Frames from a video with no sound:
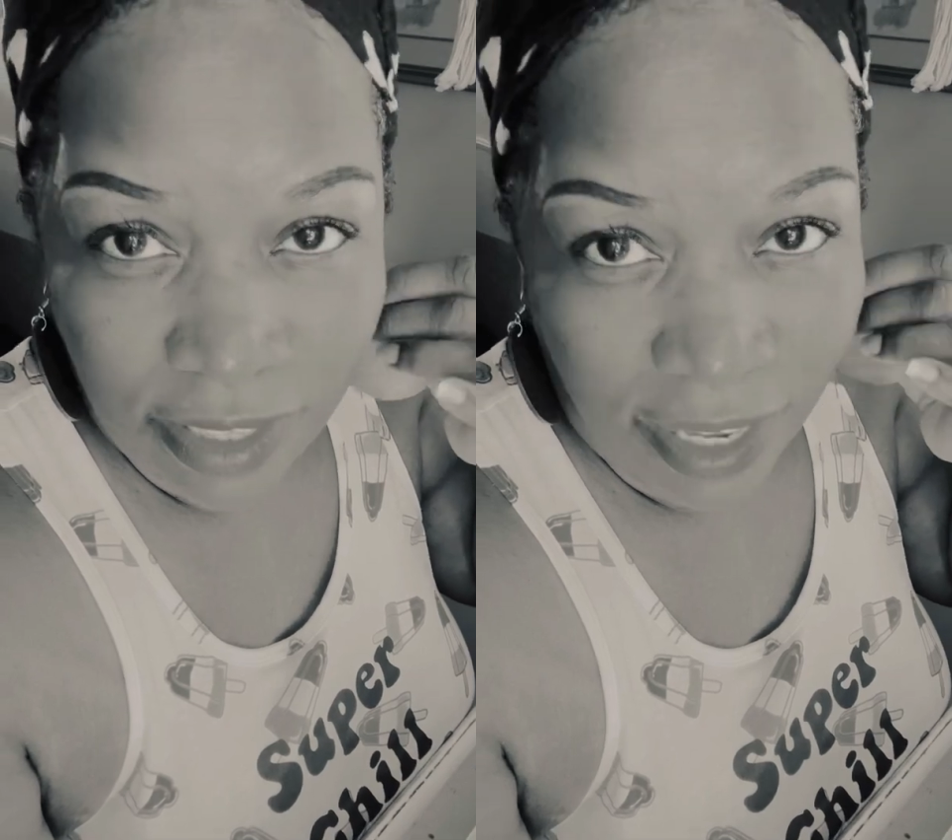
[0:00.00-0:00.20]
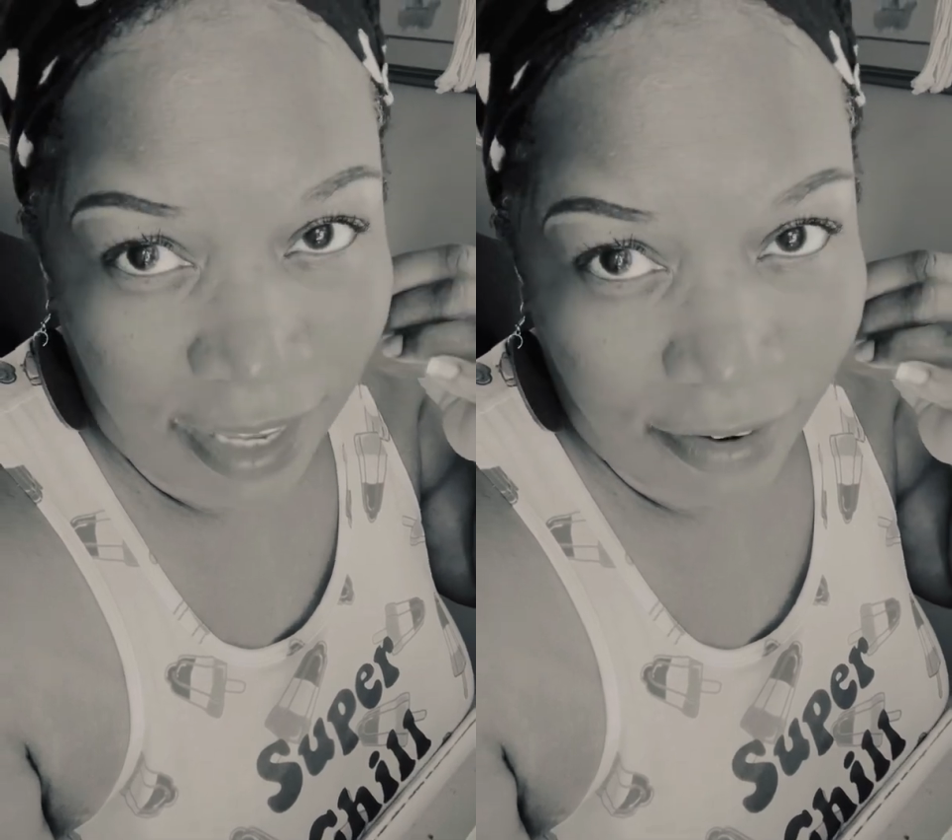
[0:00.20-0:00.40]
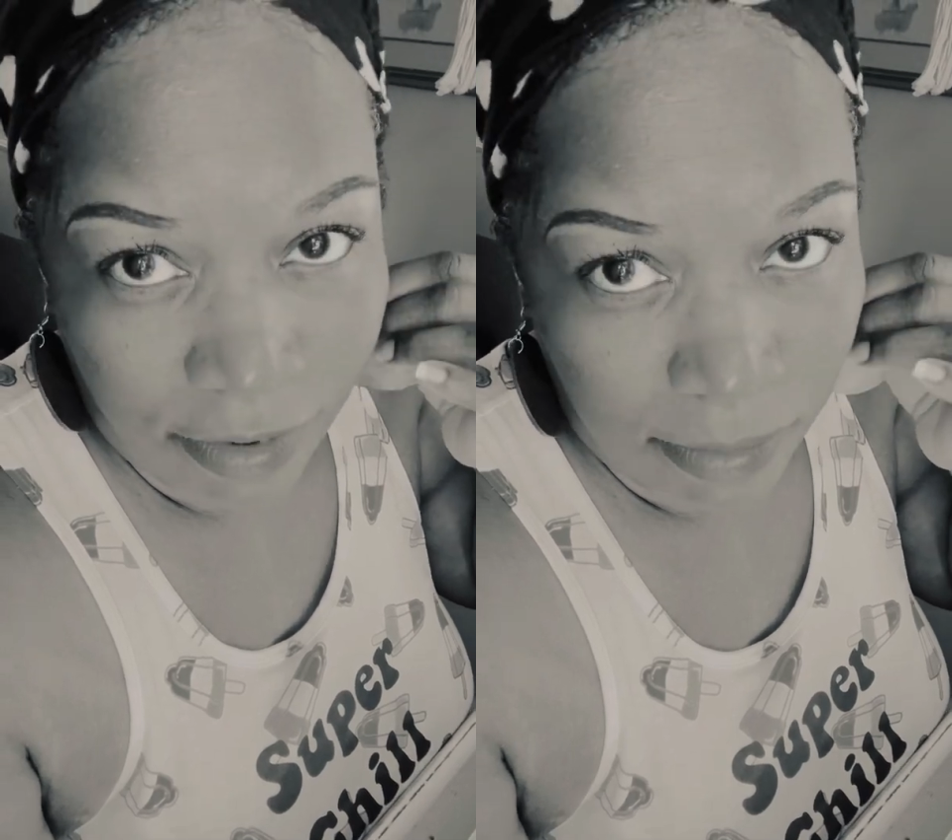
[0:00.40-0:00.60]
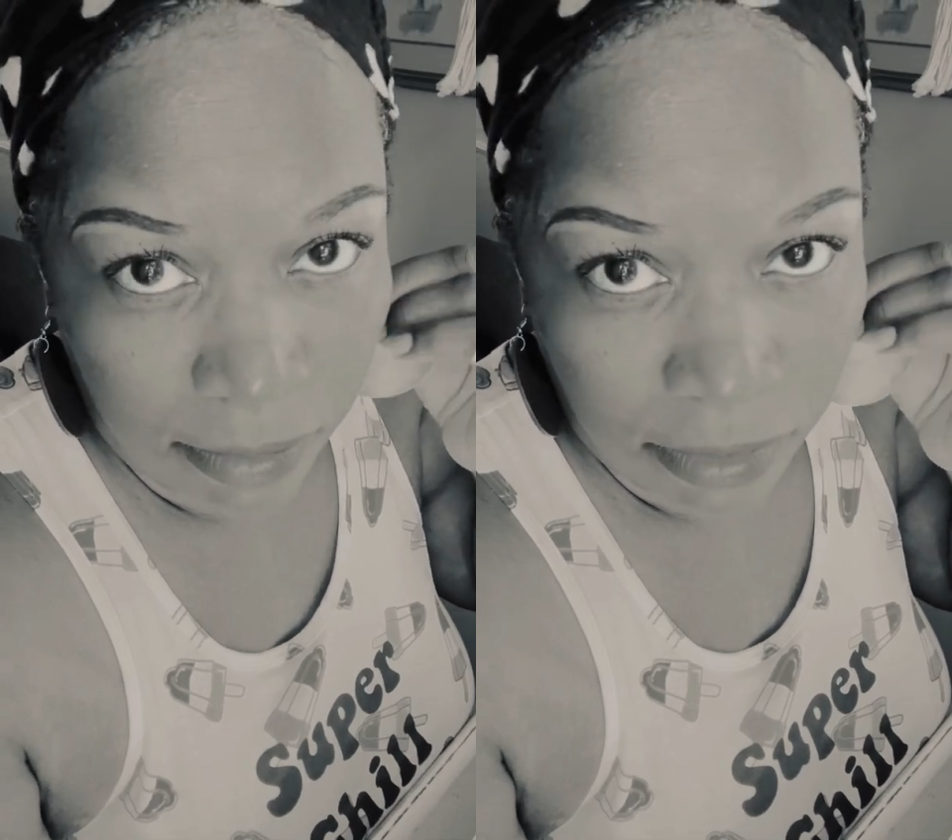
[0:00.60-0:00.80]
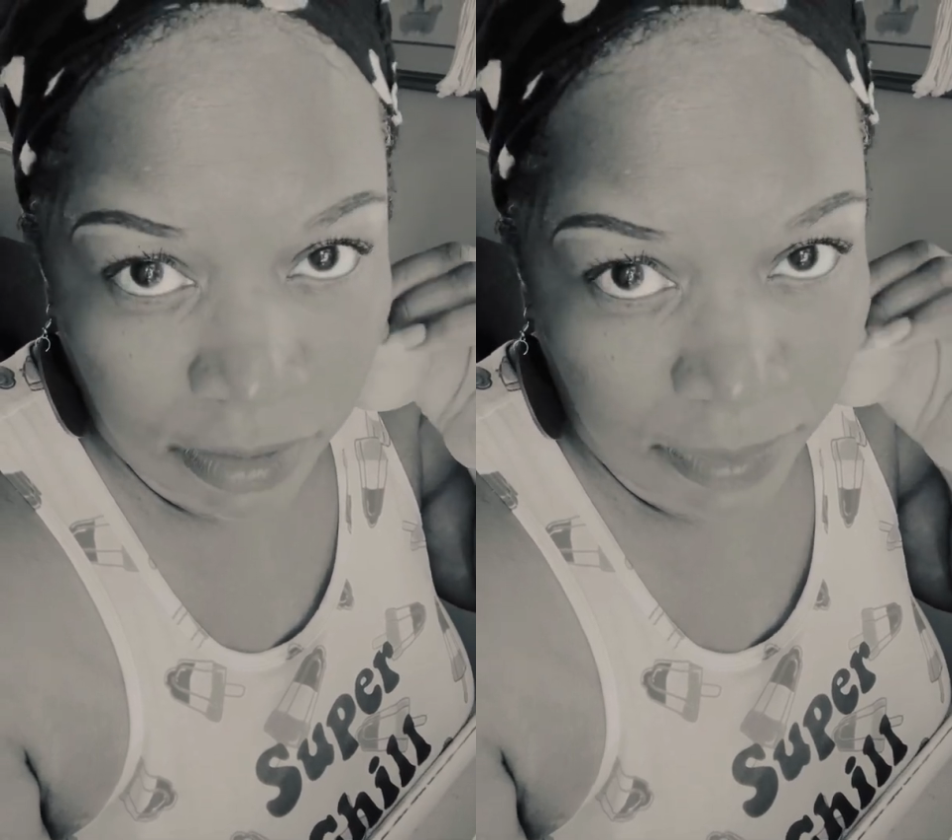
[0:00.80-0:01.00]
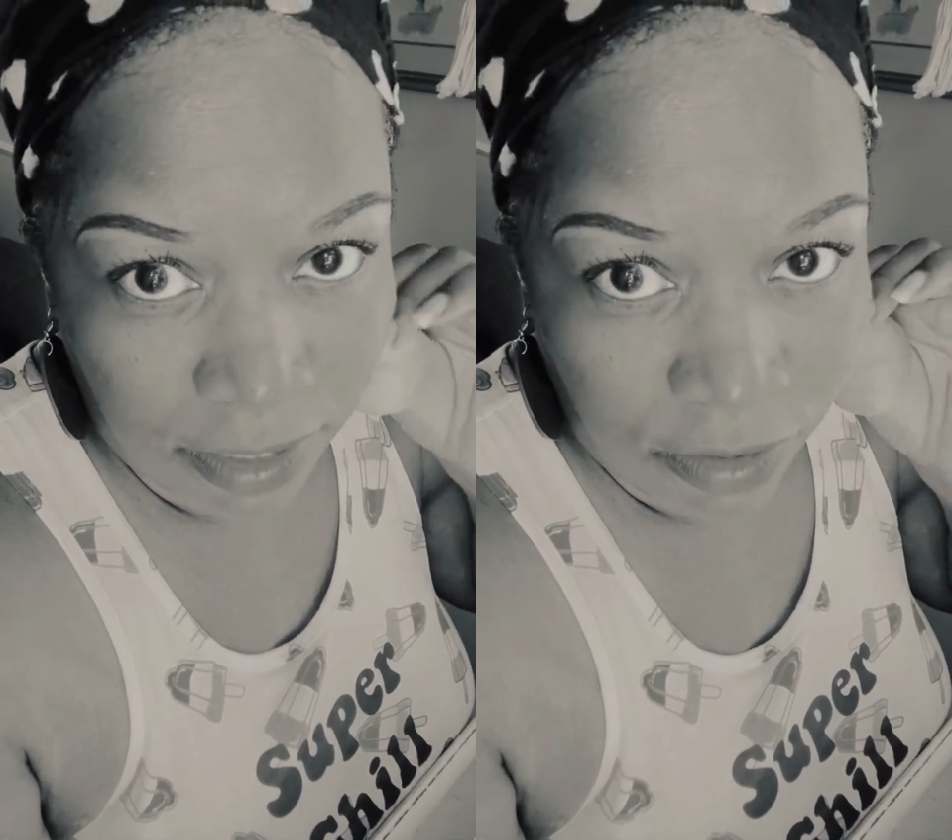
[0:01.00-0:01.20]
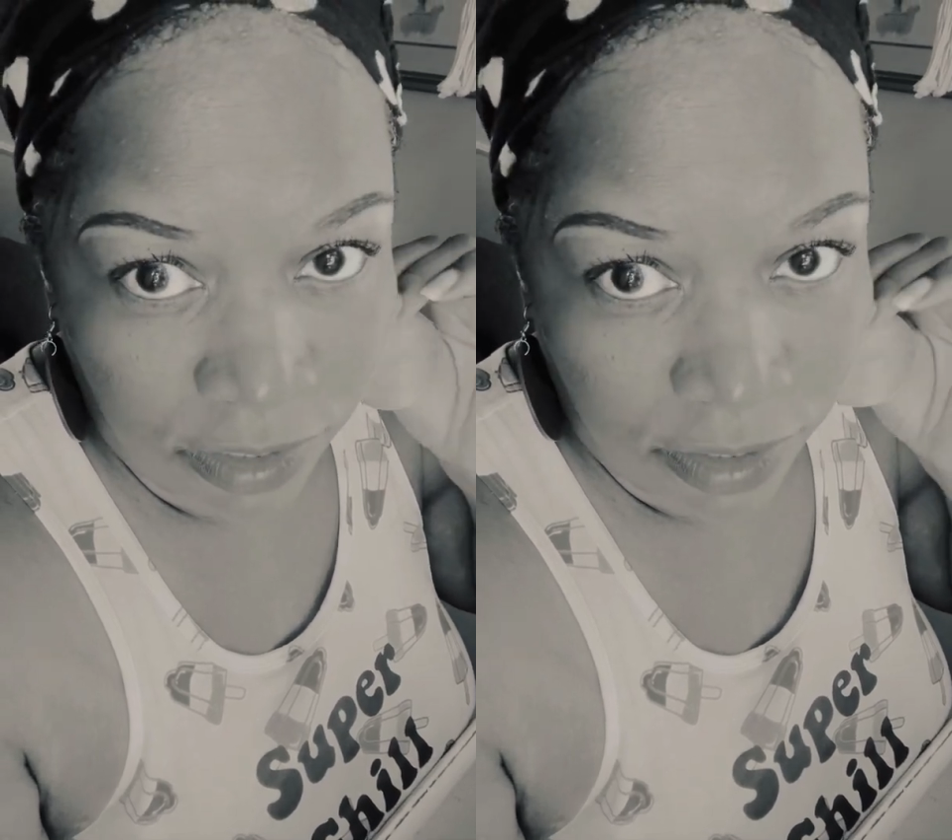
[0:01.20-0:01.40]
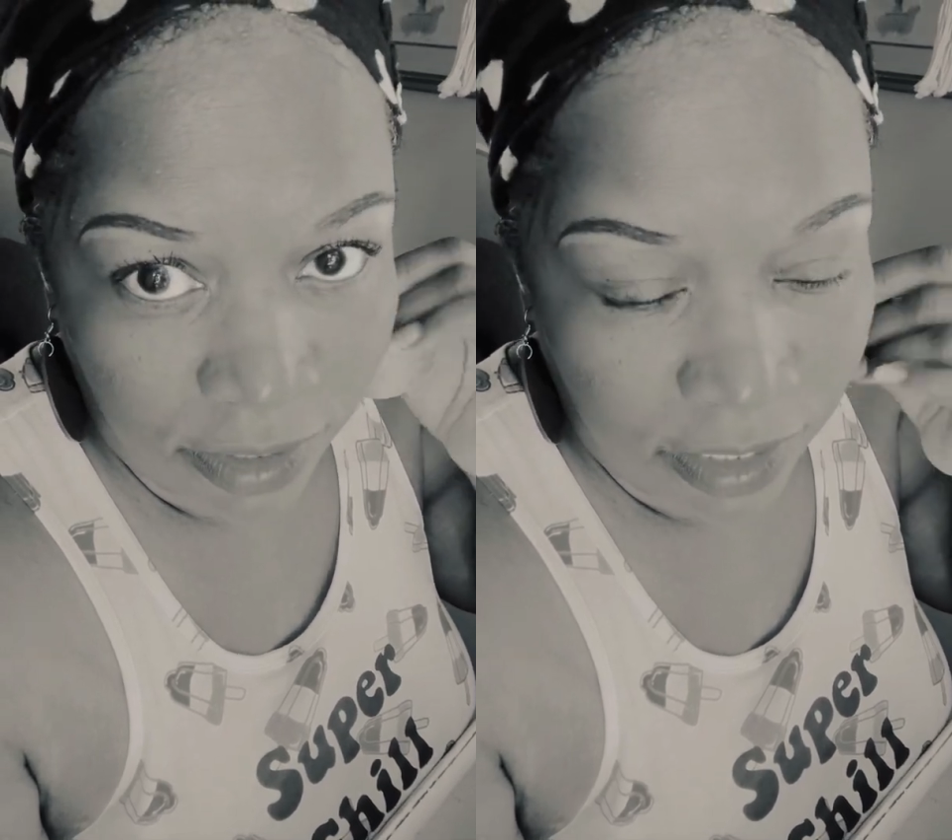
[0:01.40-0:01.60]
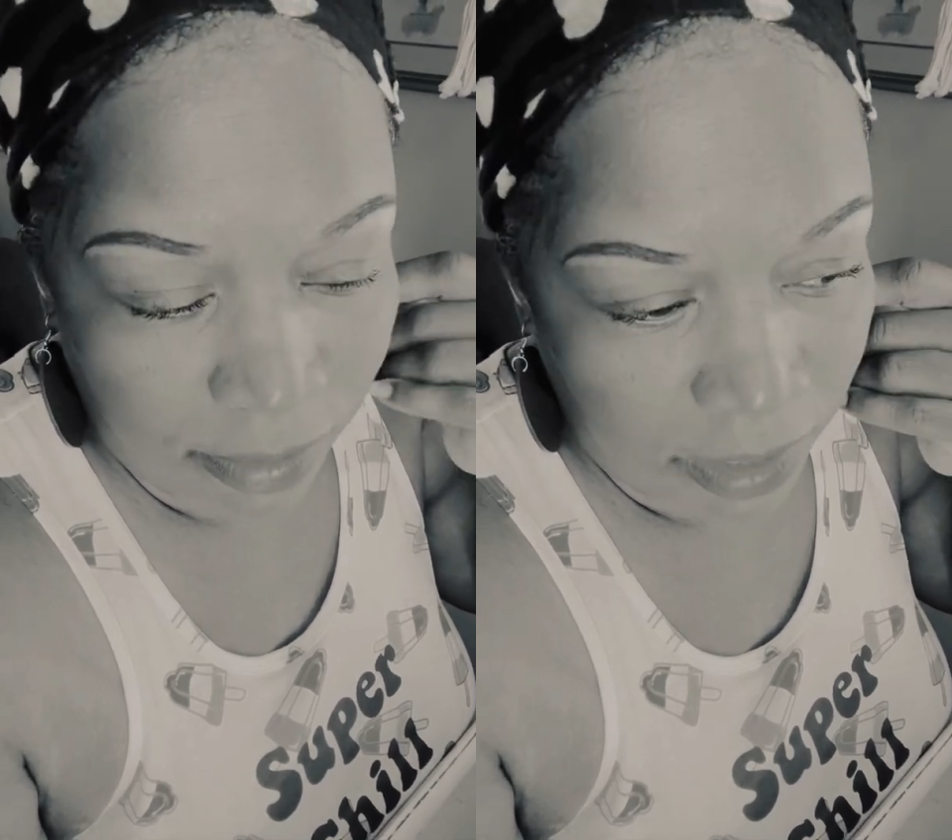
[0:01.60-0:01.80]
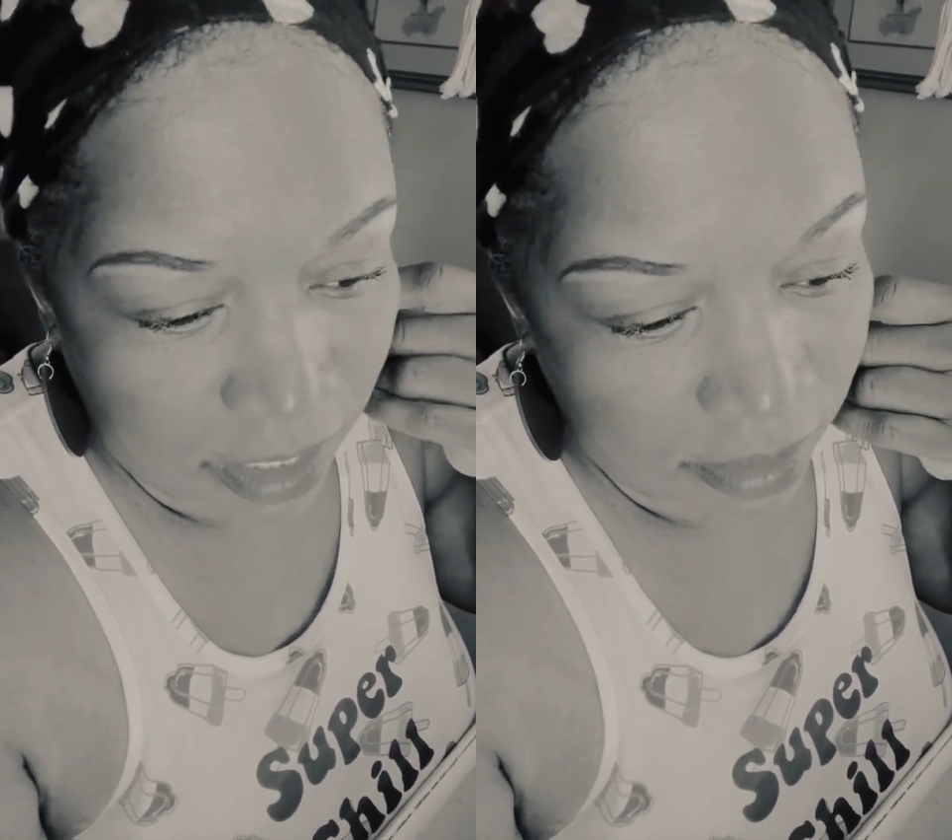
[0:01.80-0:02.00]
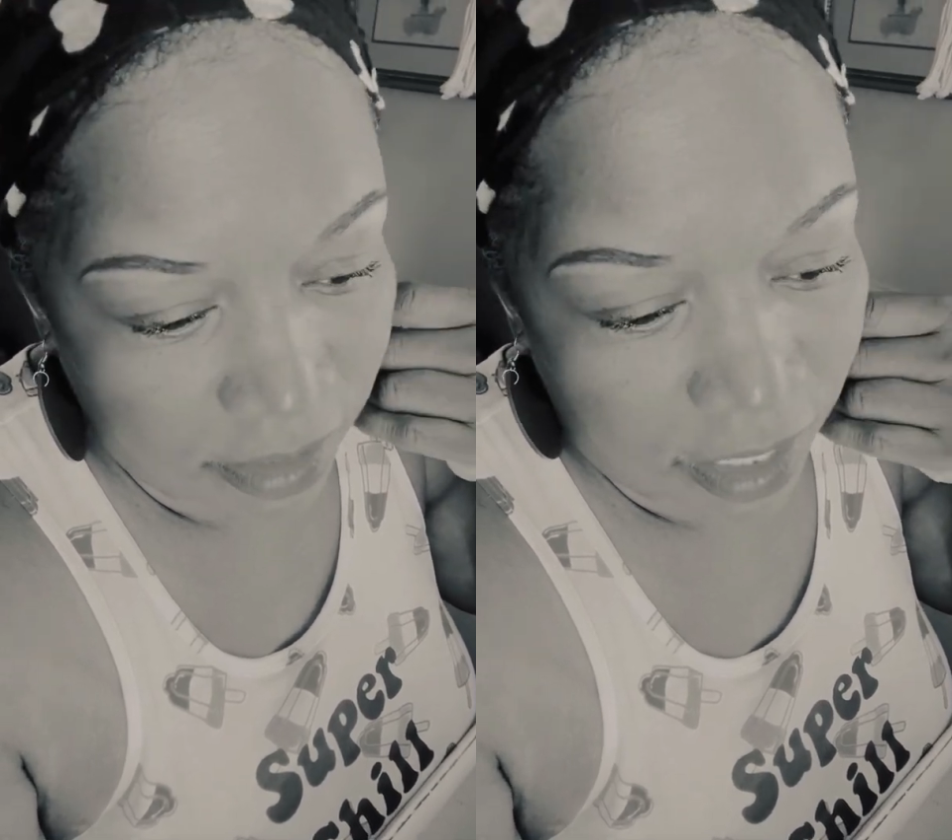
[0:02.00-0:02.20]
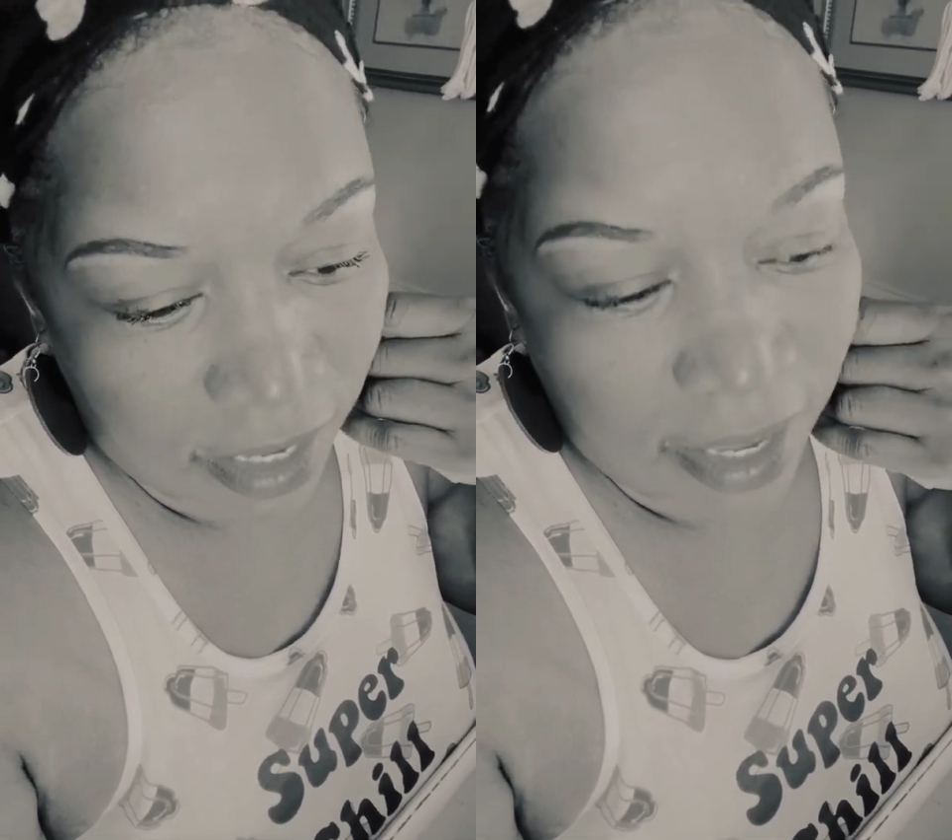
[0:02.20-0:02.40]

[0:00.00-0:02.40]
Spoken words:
I can't remember. It's been over 30-some years.